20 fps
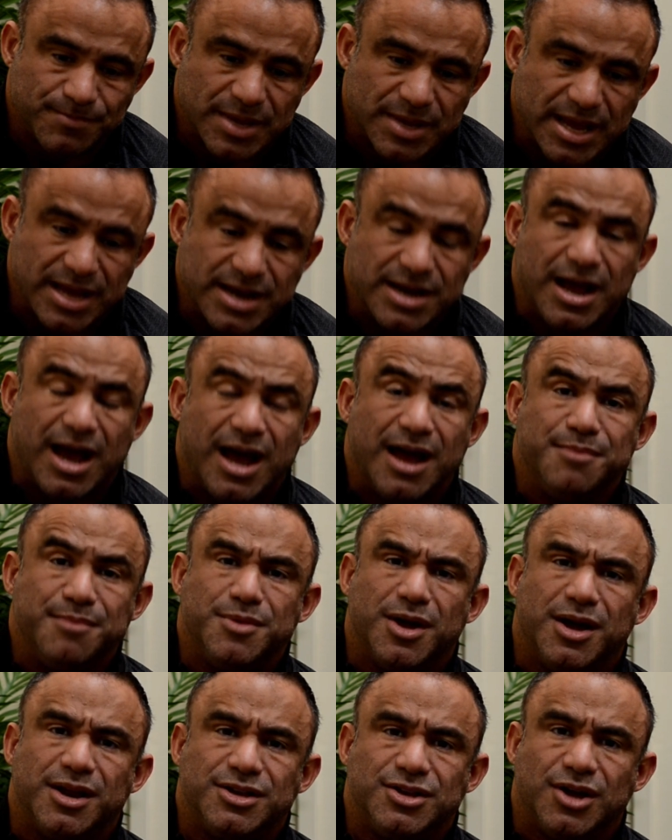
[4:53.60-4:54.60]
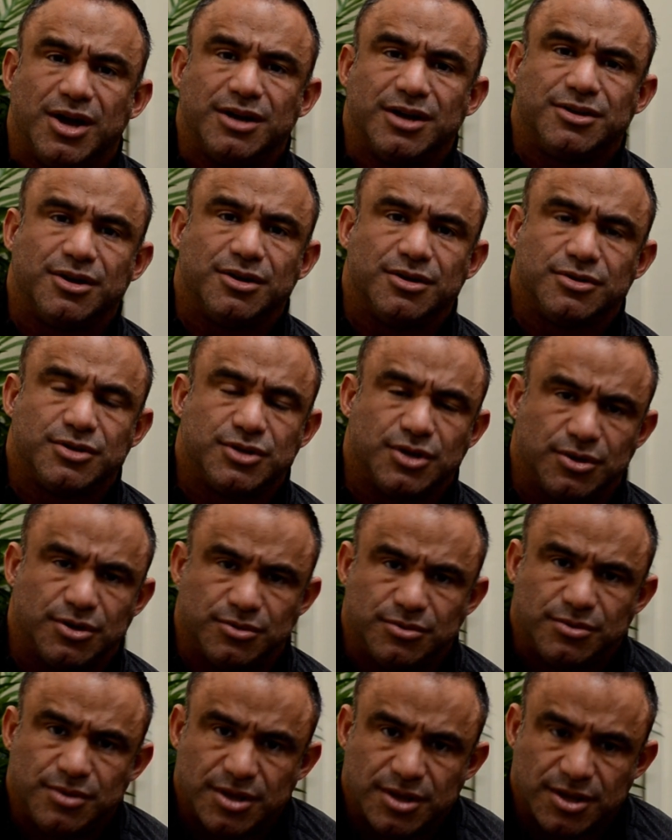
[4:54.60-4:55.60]
and I'm not a doctor,
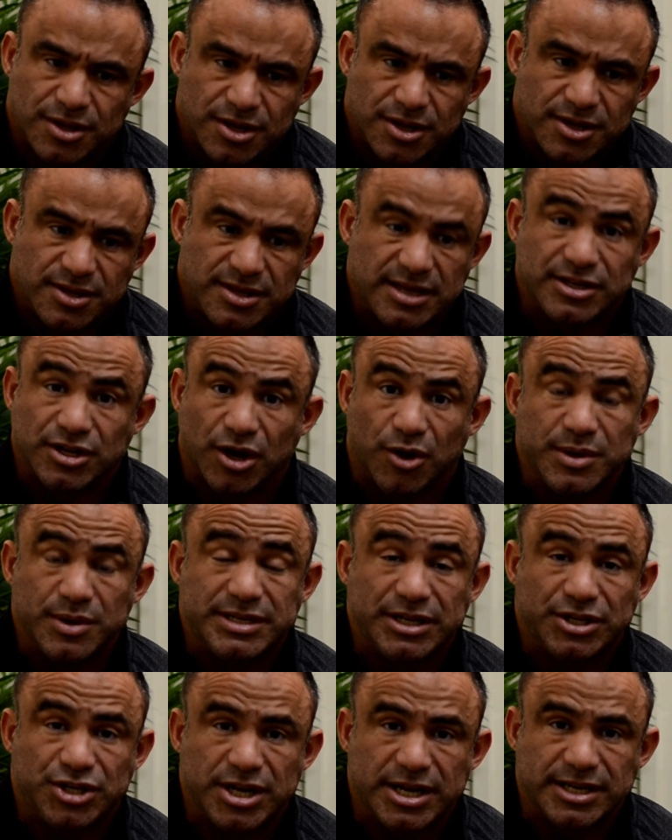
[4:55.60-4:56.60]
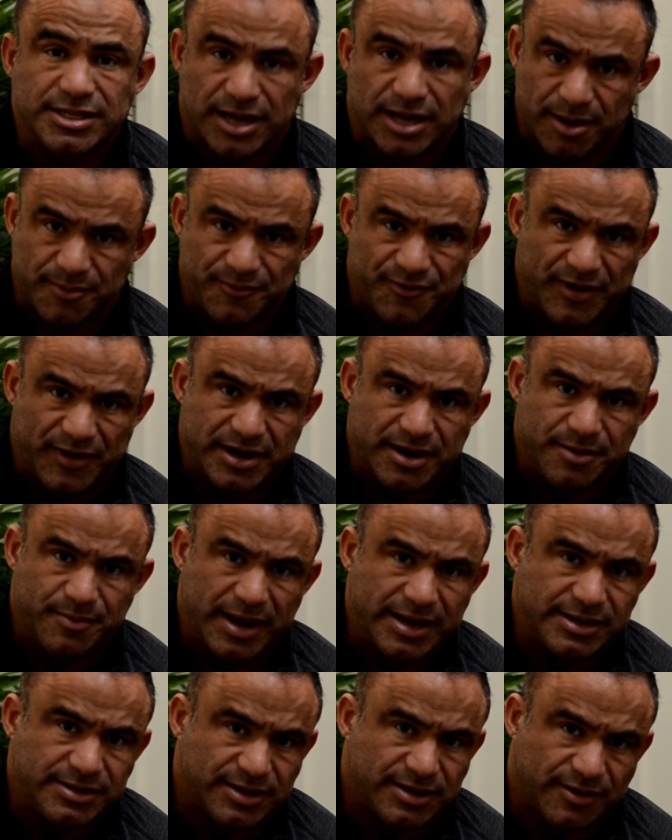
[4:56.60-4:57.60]
so there's always a chance I'm fucking
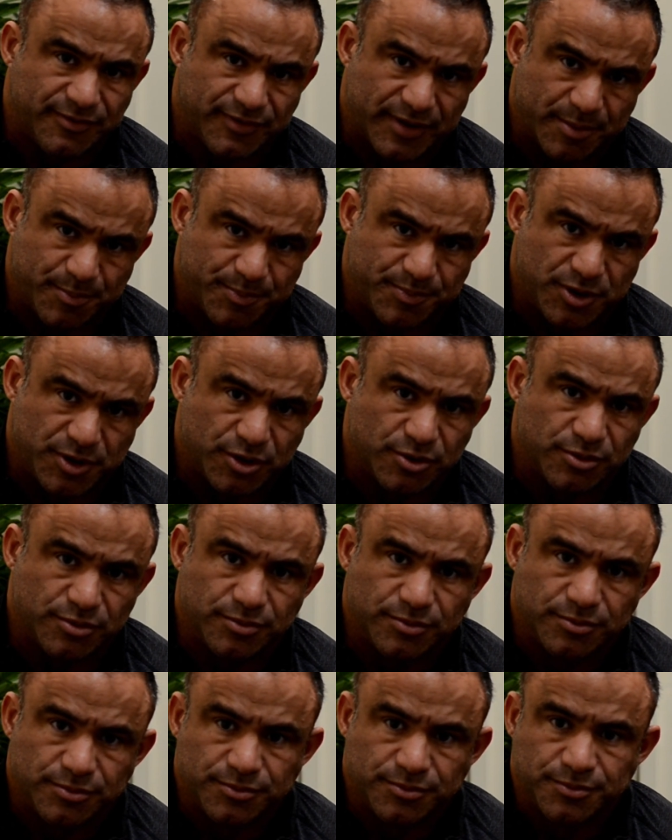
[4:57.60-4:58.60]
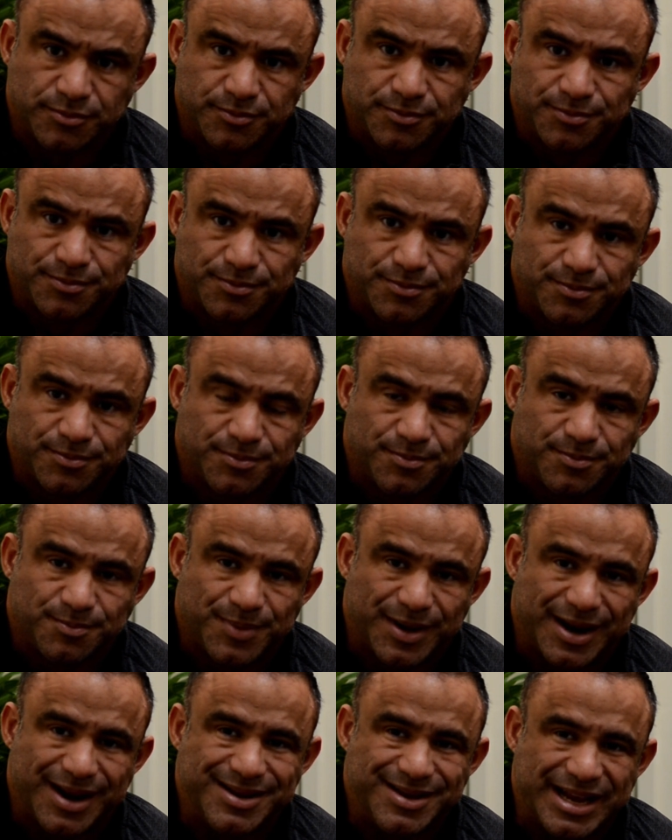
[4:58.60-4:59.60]
myself up too.
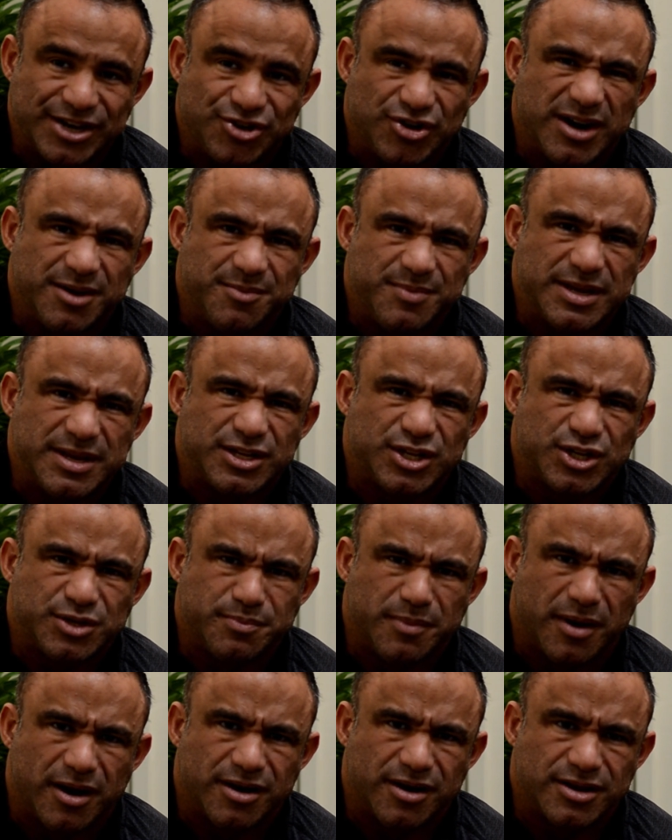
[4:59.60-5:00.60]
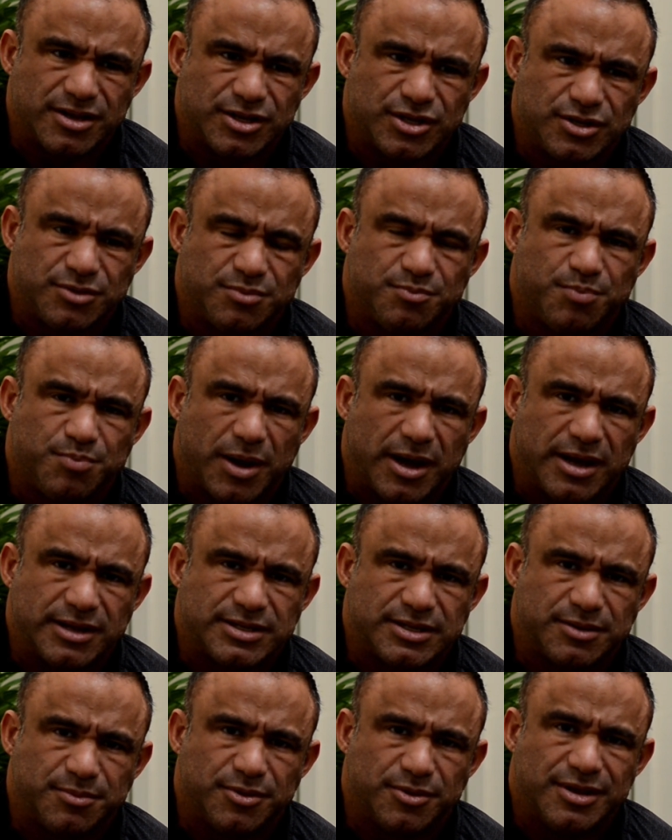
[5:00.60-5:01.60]
But I, I try to be as smart as
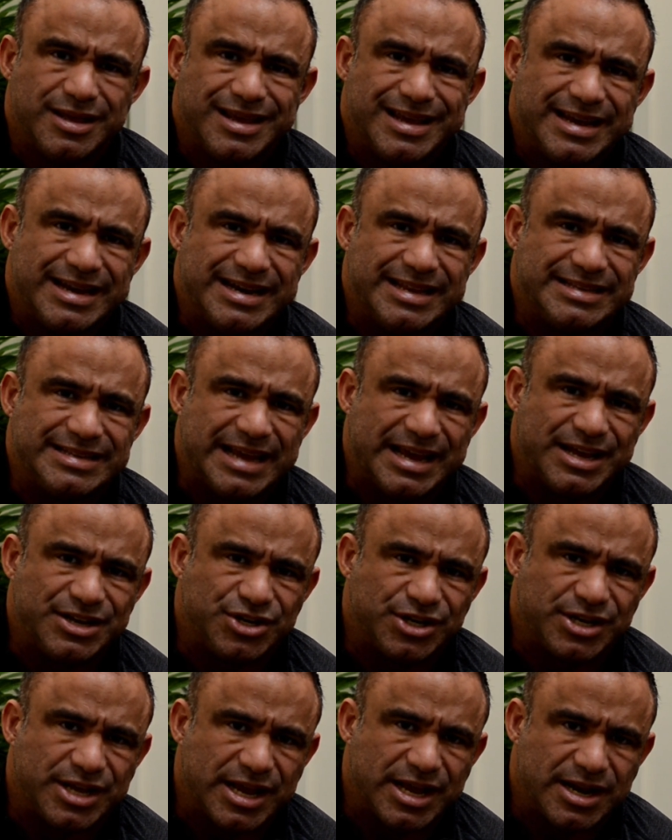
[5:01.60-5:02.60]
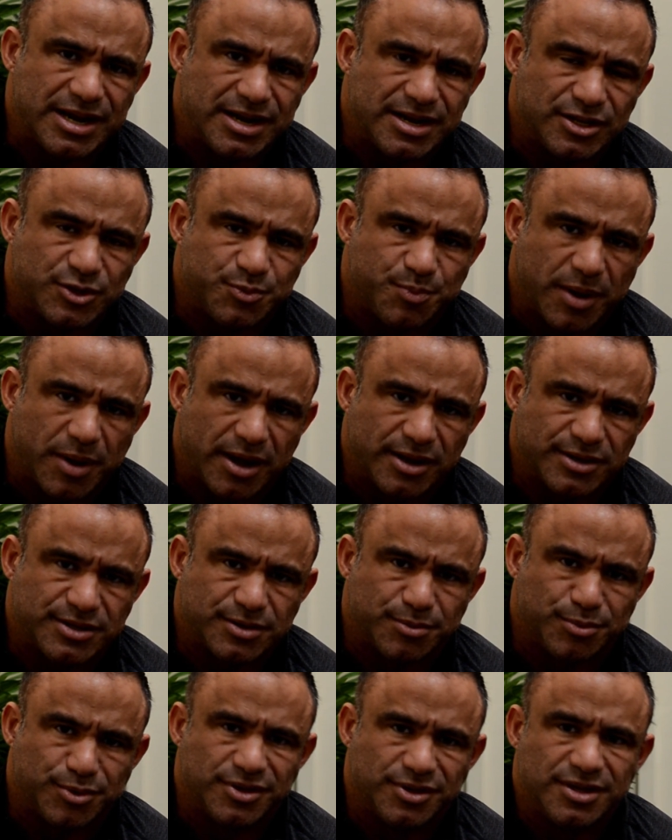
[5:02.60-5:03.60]
possible and as educated as
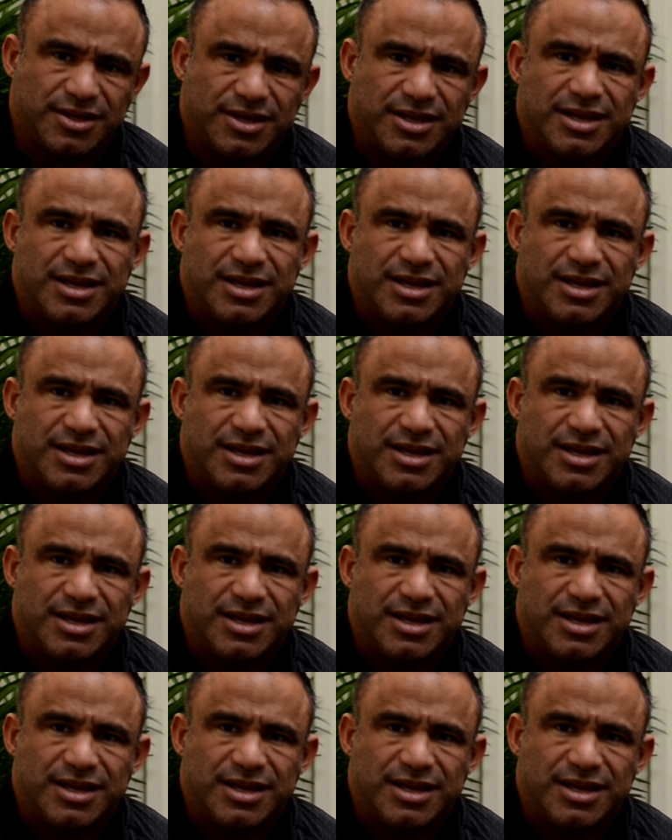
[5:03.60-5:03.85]
possible